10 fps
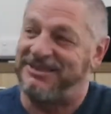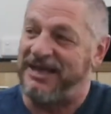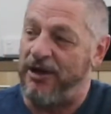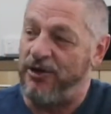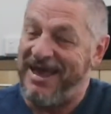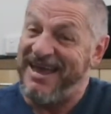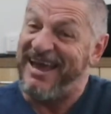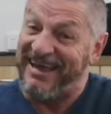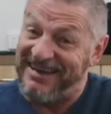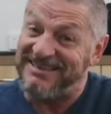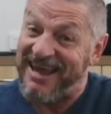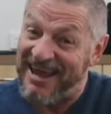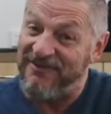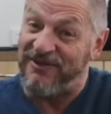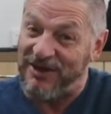So it is a
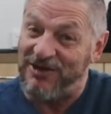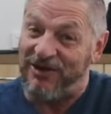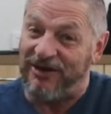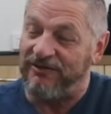heavy unit.